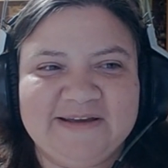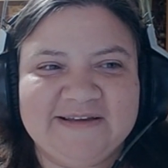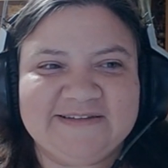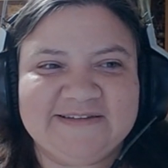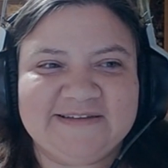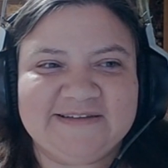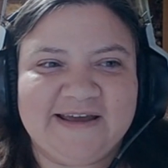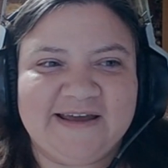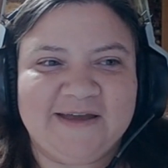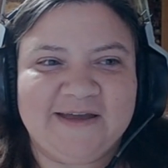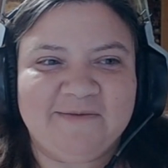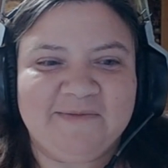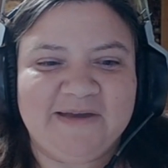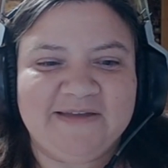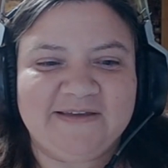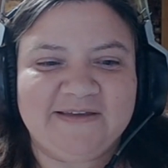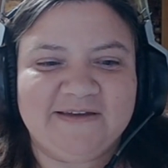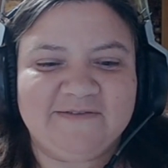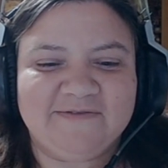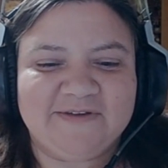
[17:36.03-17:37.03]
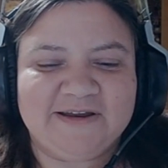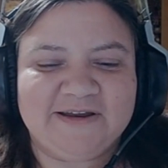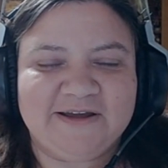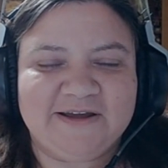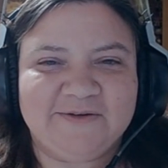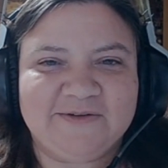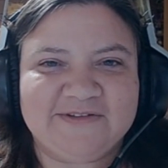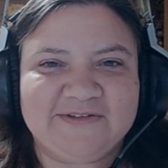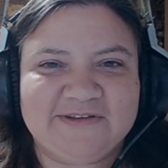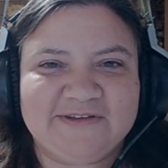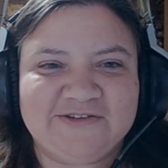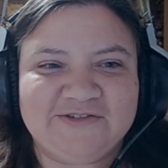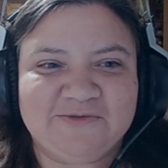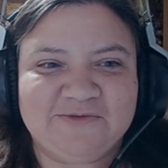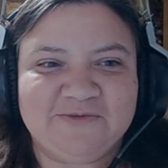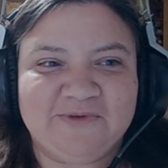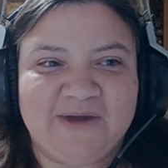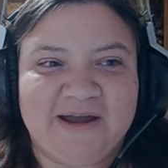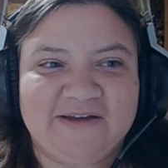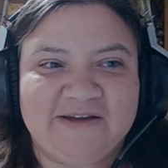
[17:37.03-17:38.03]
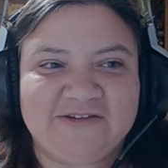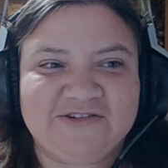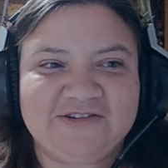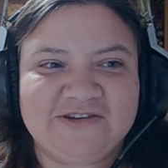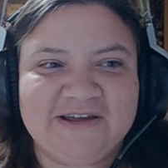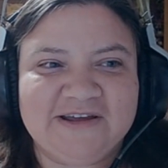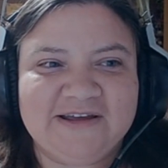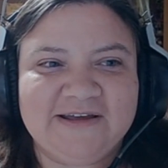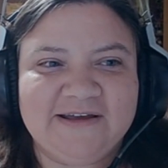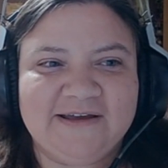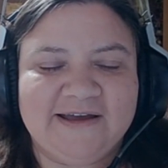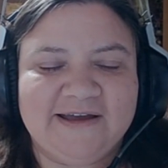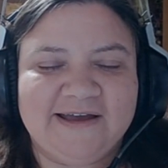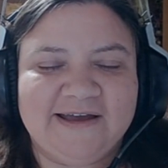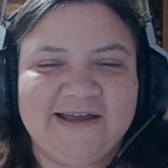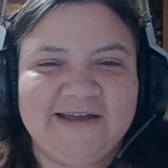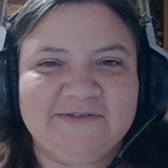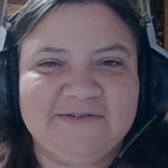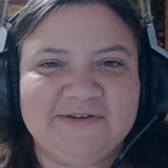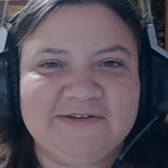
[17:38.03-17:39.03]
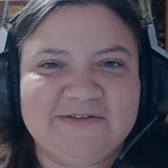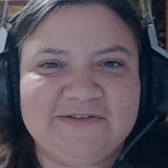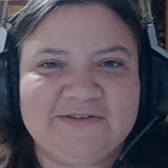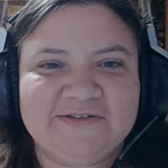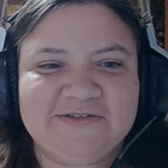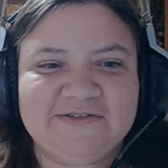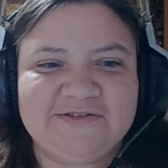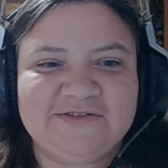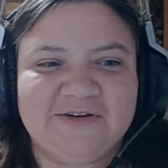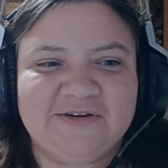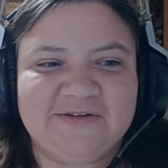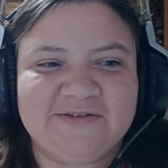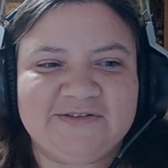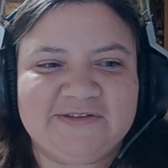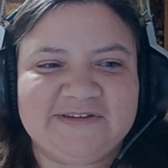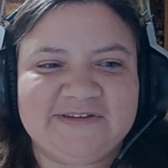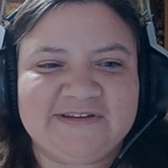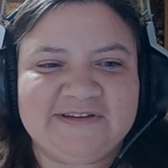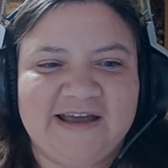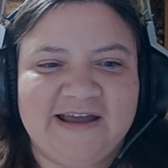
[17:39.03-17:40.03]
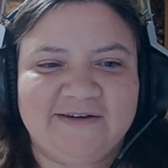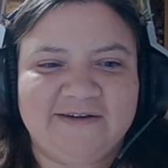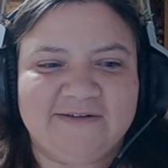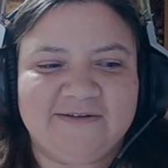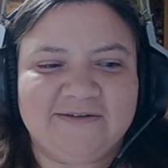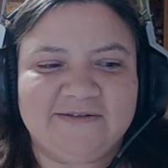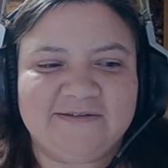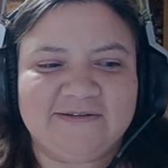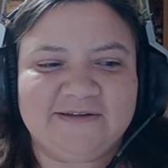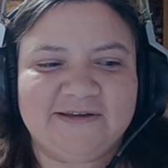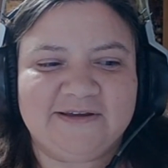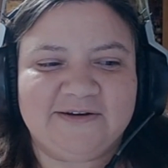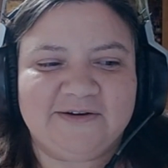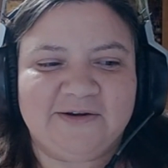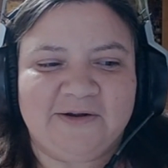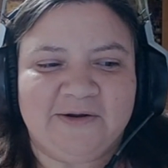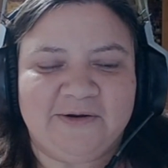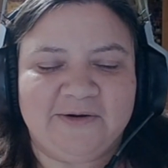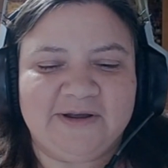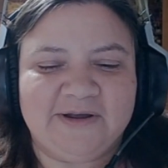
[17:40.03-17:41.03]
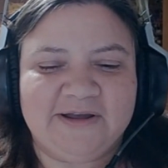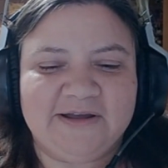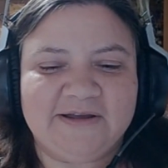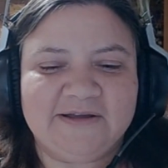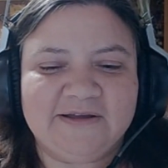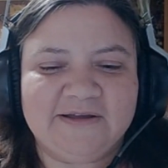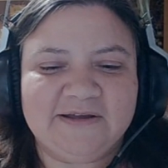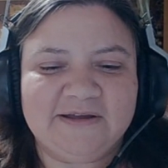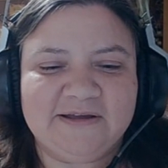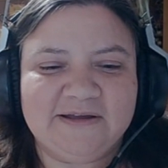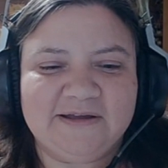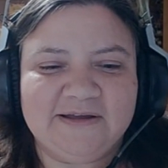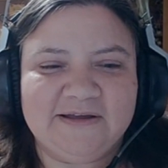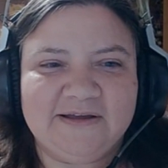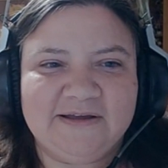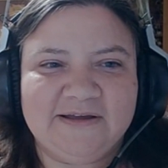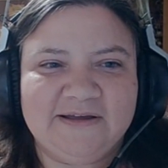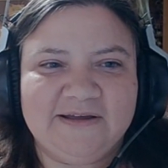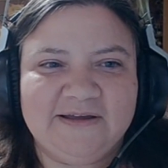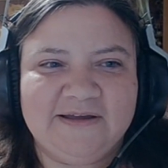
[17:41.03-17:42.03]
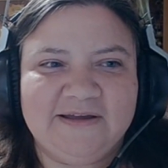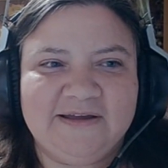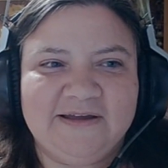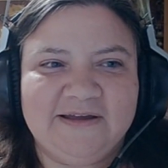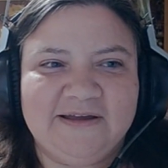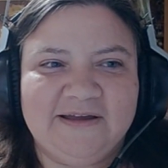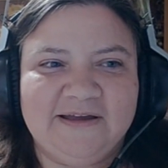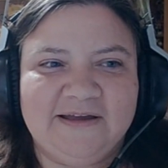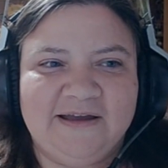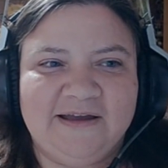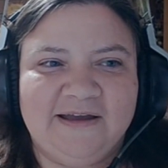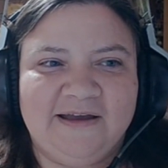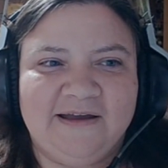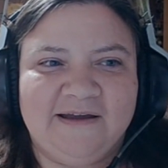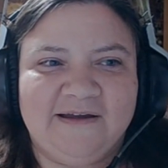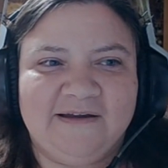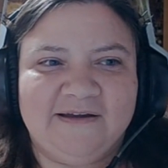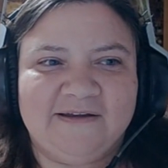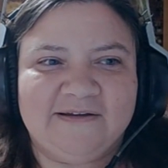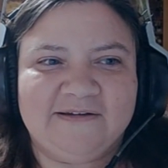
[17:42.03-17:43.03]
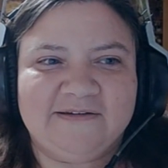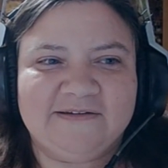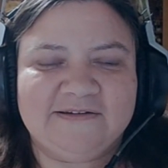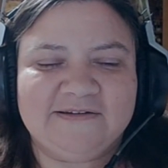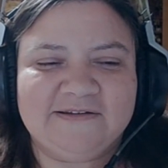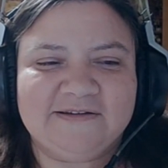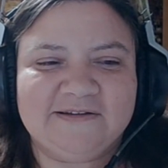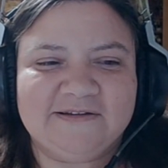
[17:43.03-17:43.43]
is that I made that video in such a rush. I even chose the title in a hurry. And